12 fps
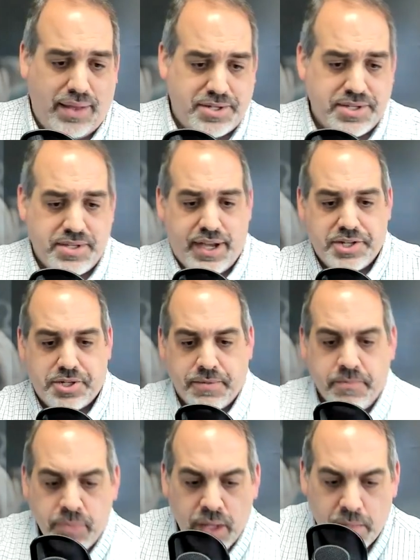
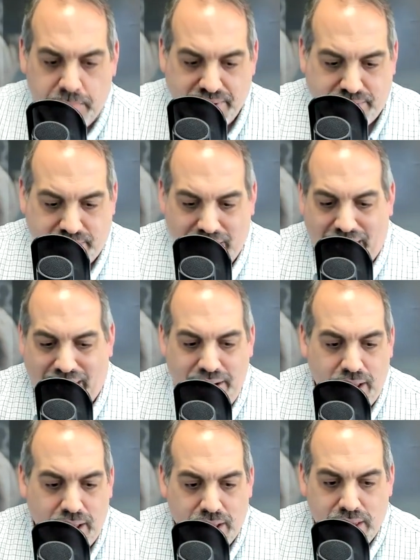legislation, but
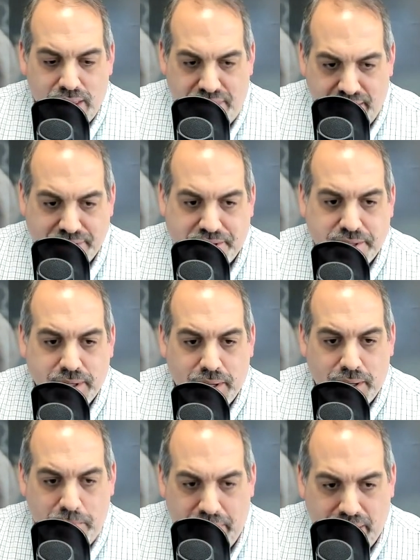sign this
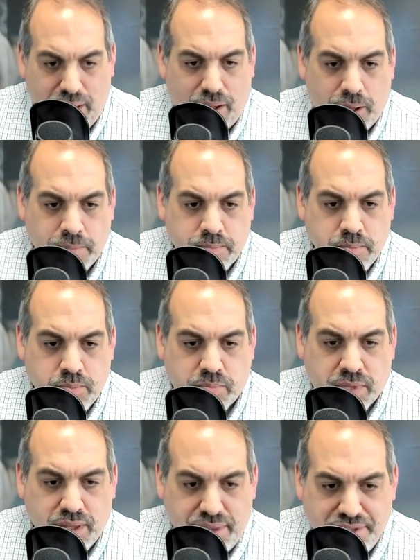bill.
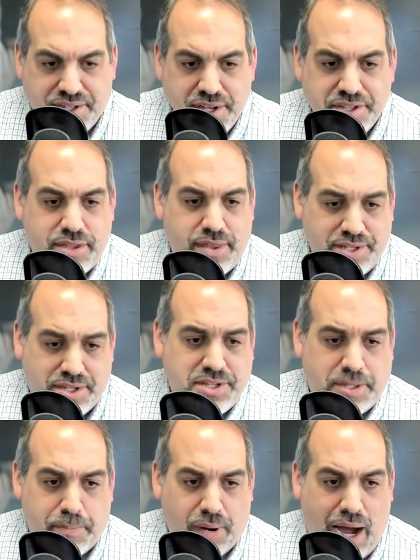This is
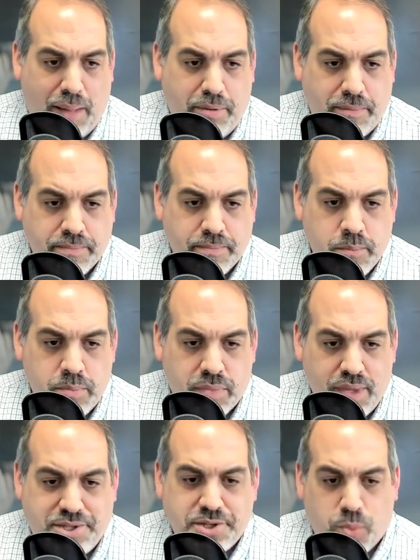the problem.
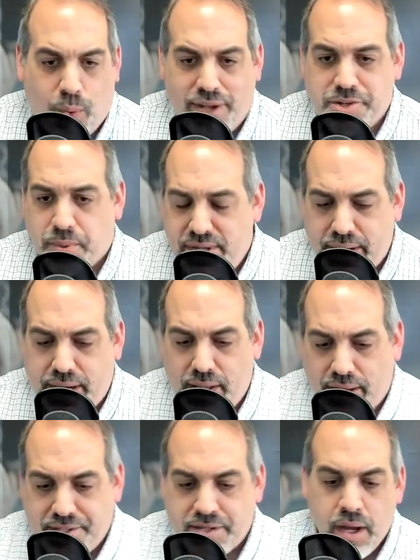This is what is
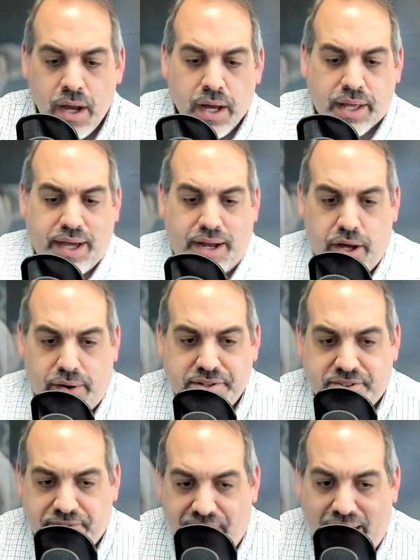ridiculous. Gun
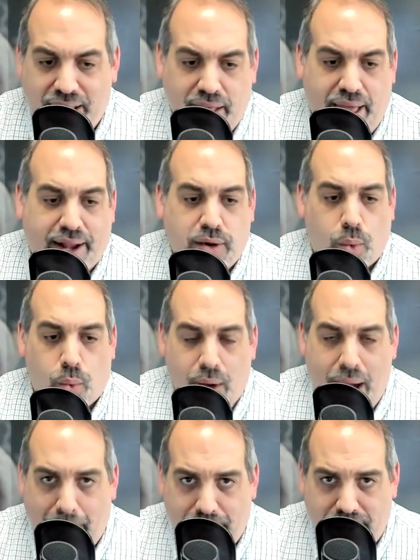owners fight like
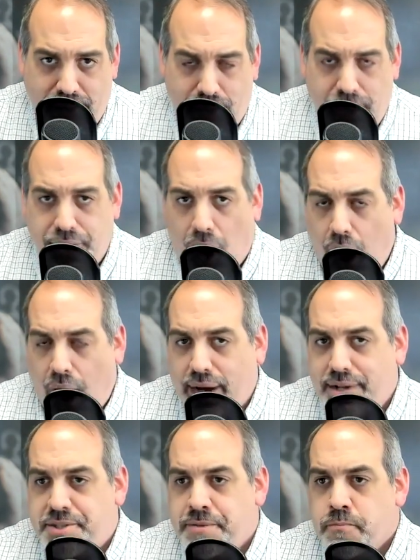rabid
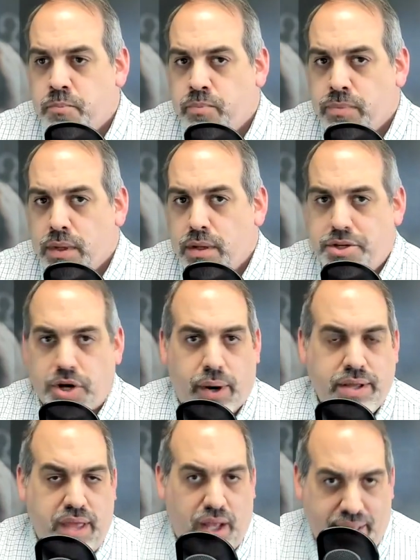dogs
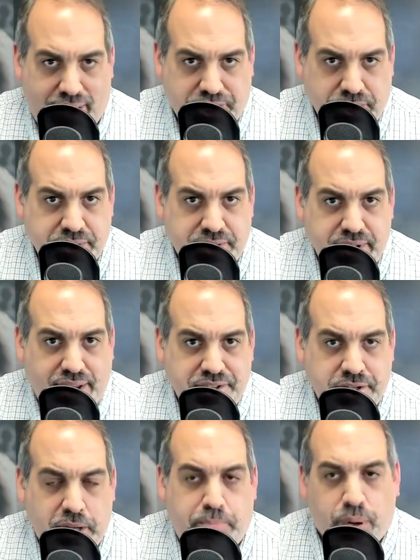during the election
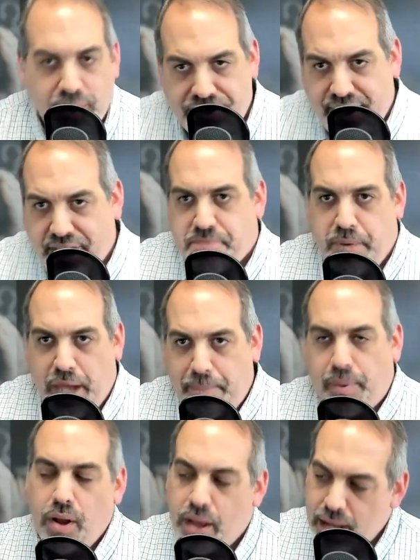season to put these
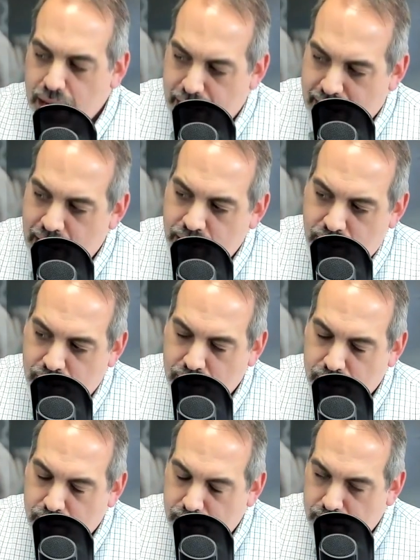people in
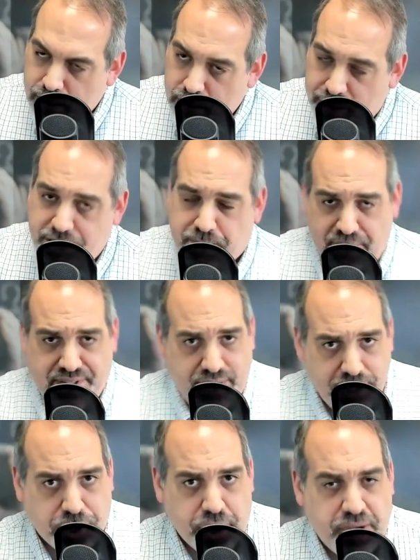this
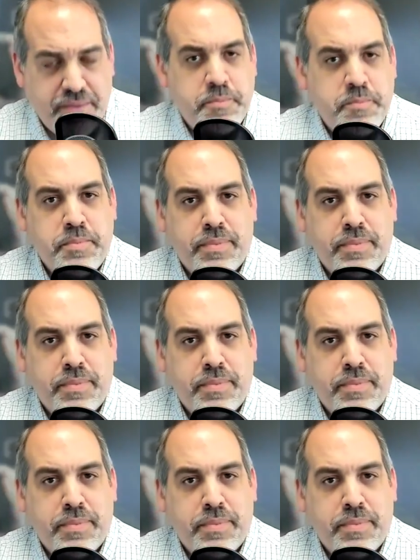position,